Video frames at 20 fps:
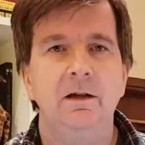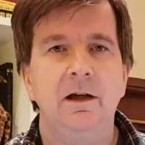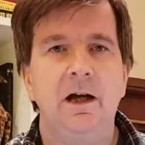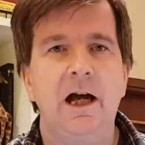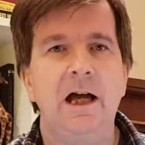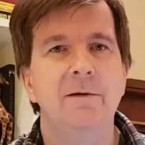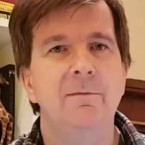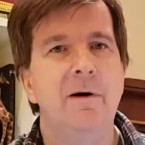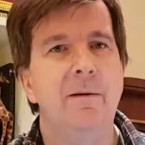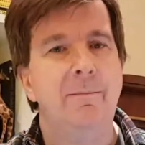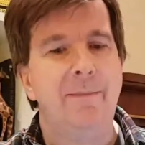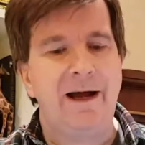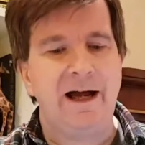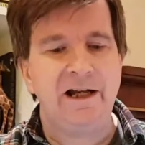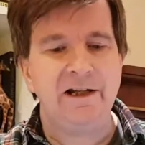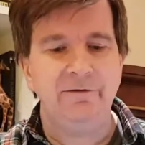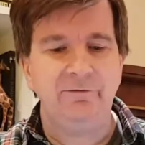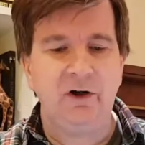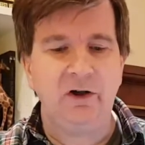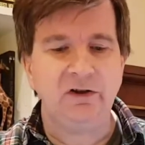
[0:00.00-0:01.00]
I am a
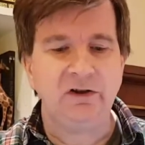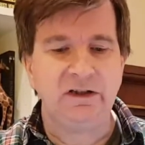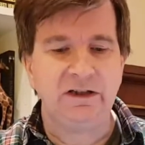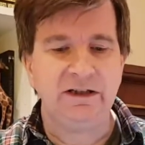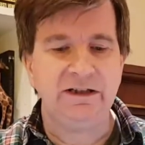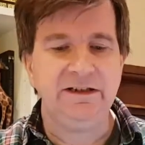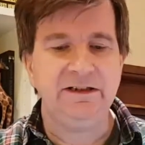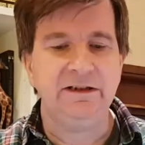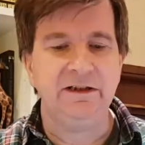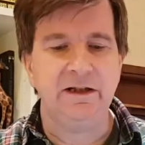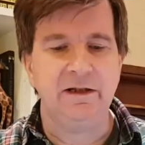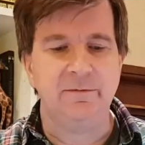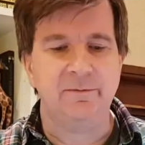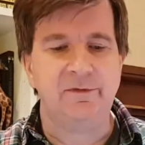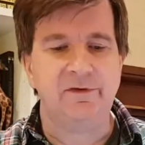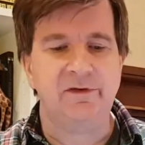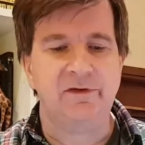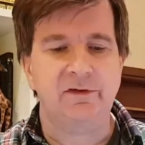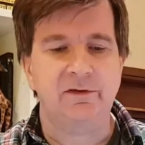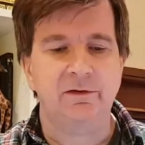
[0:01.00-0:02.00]
man of unclean
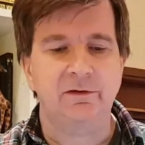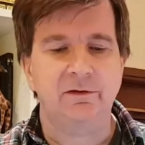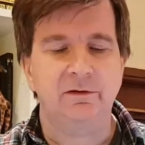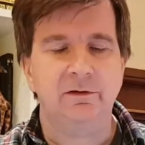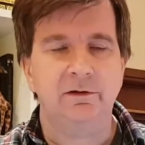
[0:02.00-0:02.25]
lips.